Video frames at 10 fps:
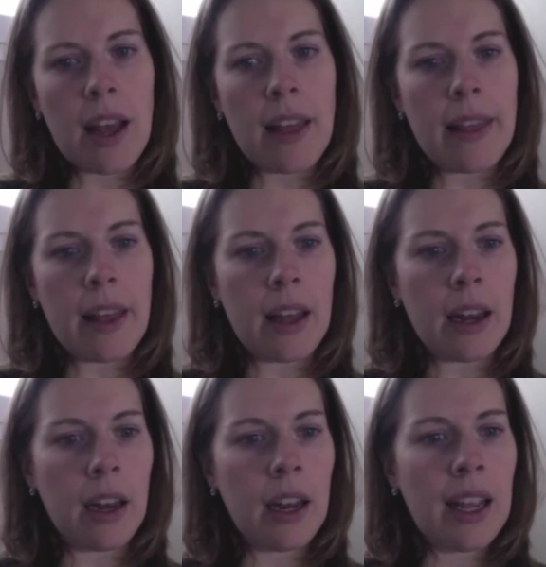And
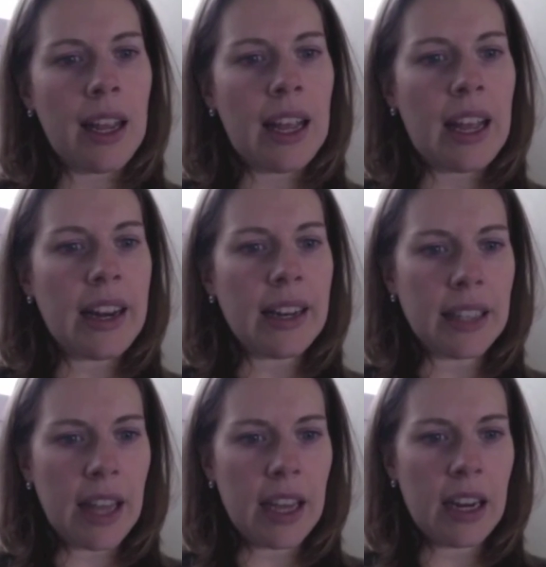then in
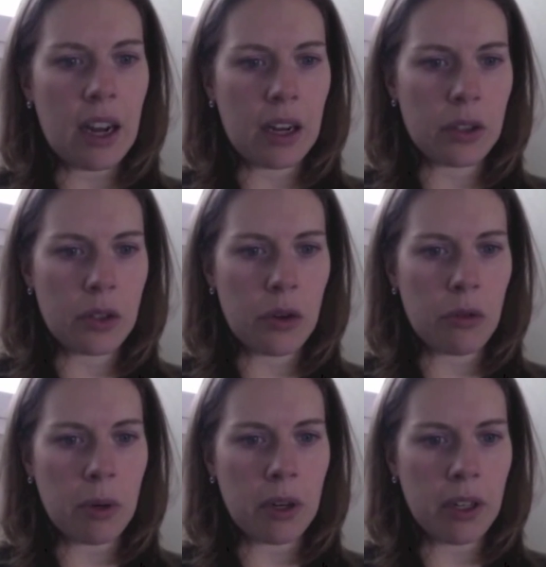late
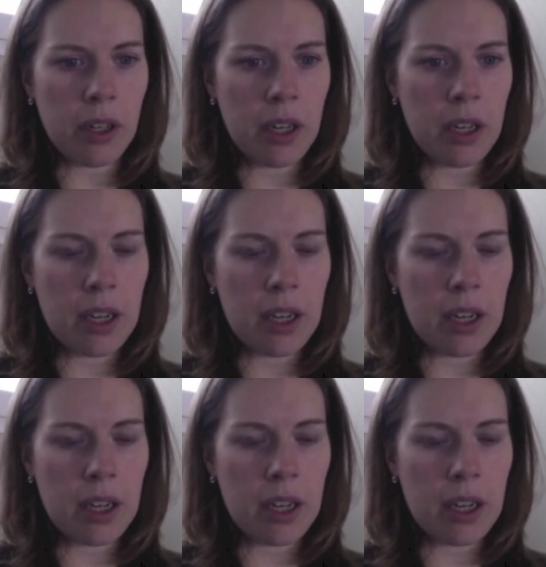October